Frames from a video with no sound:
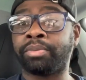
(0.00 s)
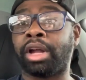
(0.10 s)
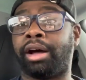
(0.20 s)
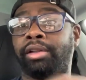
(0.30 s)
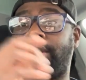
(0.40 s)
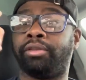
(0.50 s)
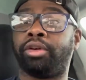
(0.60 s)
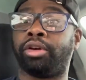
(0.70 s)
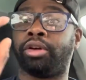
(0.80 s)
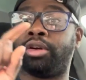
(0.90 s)
I'll leave
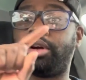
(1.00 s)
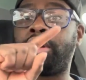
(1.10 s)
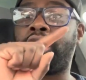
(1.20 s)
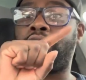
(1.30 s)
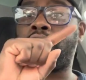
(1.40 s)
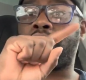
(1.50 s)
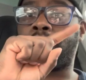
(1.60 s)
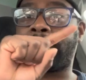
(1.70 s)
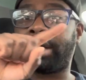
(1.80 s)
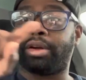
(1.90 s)
her
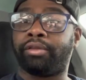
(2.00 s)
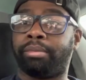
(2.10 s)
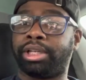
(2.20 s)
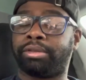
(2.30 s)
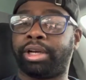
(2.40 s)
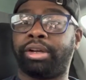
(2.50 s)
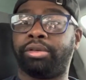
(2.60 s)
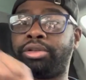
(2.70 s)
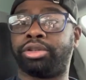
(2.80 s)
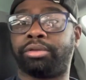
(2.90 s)
account information right here on
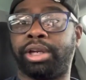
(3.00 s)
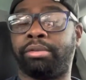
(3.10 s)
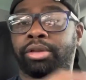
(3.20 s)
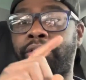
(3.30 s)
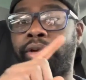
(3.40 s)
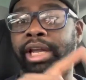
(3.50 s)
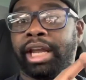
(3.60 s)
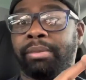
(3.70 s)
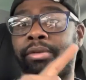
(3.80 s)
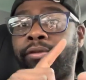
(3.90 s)
the screen with her
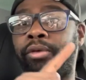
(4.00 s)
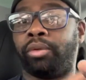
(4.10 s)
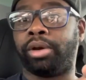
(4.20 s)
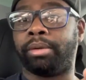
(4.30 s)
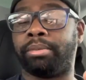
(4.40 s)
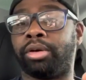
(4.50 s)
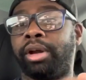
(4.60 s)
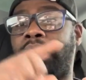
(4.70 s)
name, her phone number,